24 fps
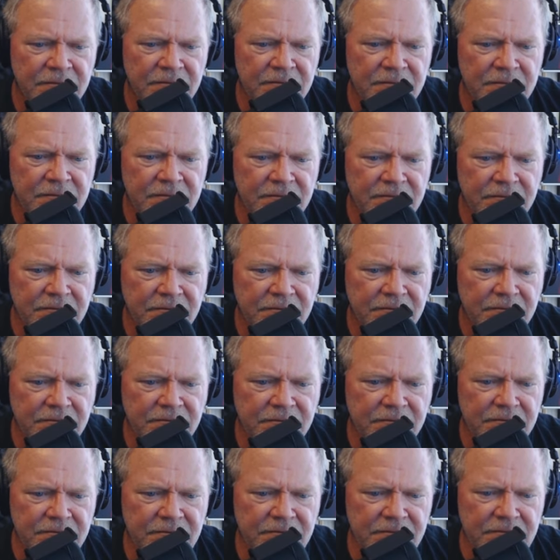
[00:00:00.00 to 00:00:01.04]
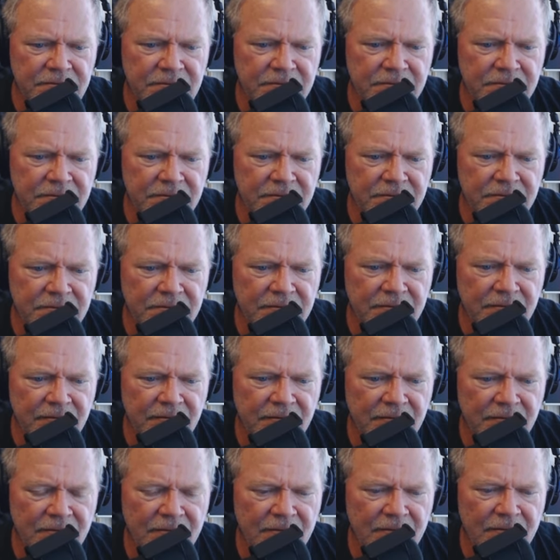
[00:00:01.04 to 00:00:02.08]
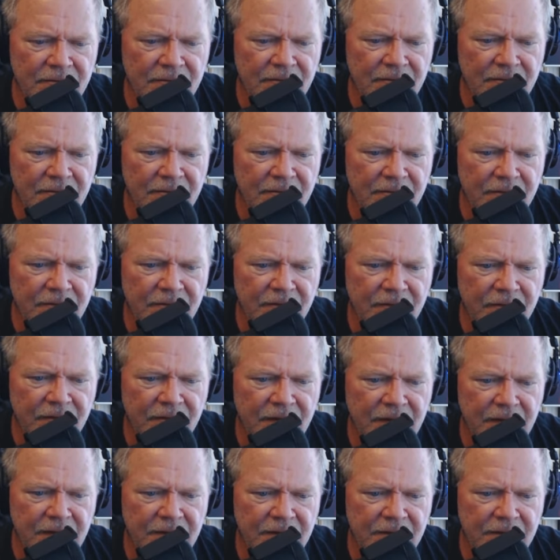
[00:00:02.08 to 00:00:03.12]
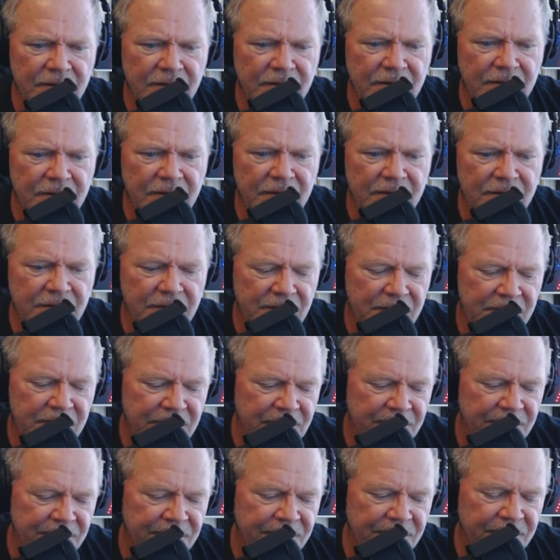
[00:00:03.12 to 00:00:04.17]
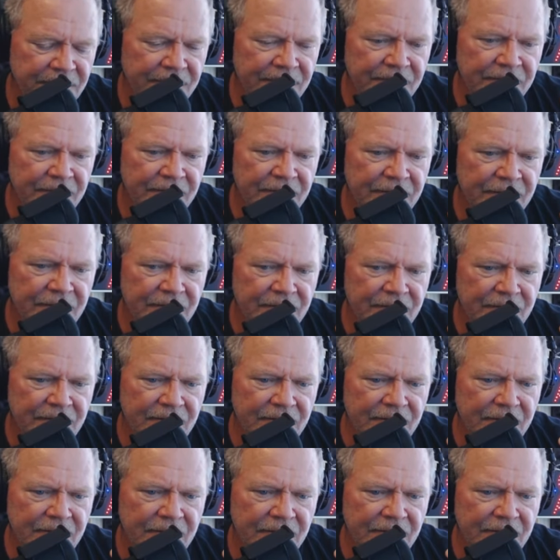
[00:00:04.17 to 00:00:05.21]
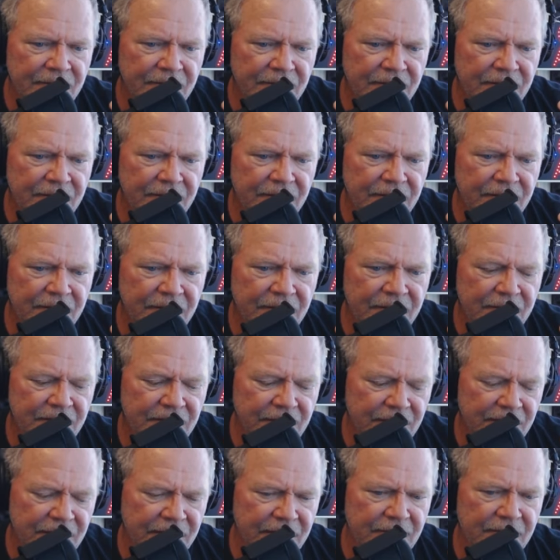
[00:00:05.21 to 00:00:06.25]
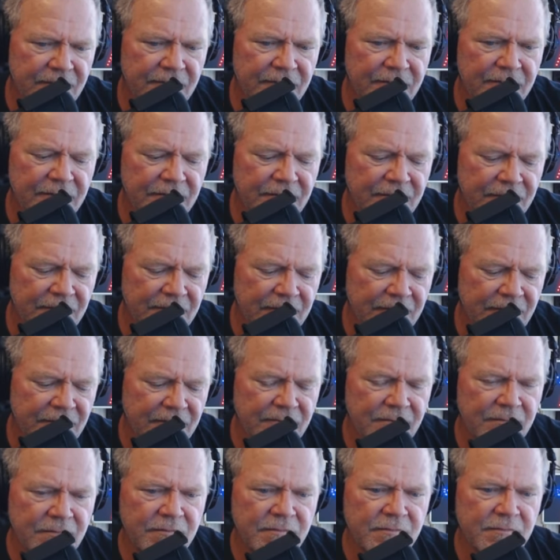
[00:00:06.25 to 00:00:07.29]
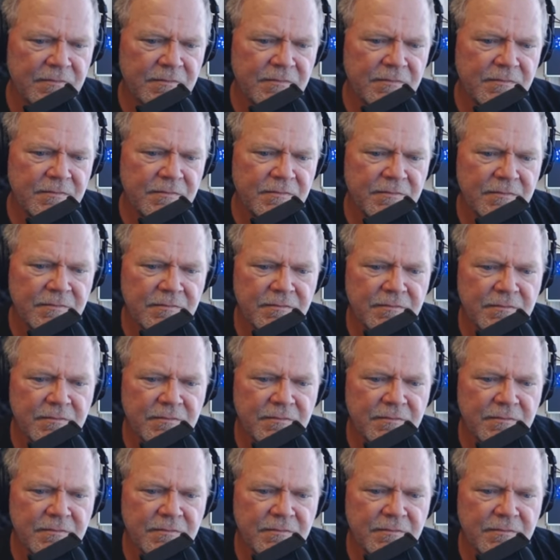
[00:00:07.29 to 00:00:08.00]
[no speech]